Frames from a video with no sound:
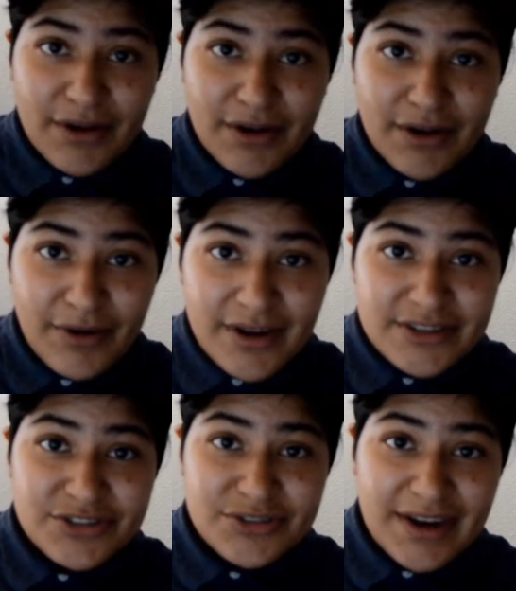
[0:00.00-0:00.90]
Cross
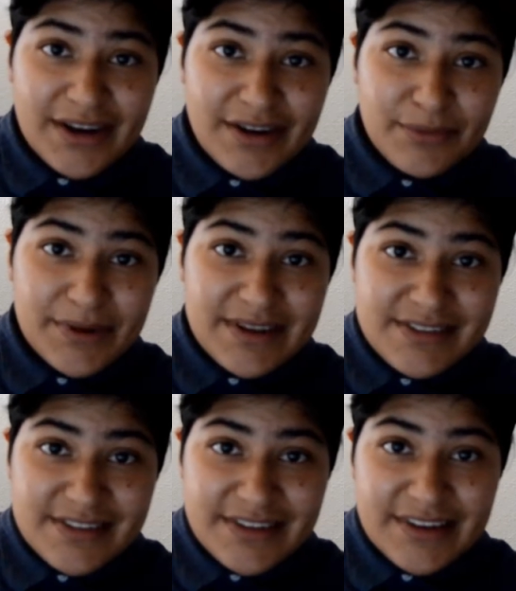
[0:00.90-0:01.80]
strata we
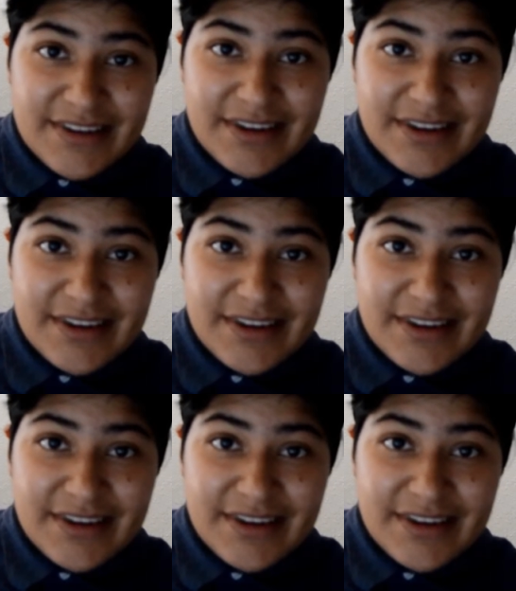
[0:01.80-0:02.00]
see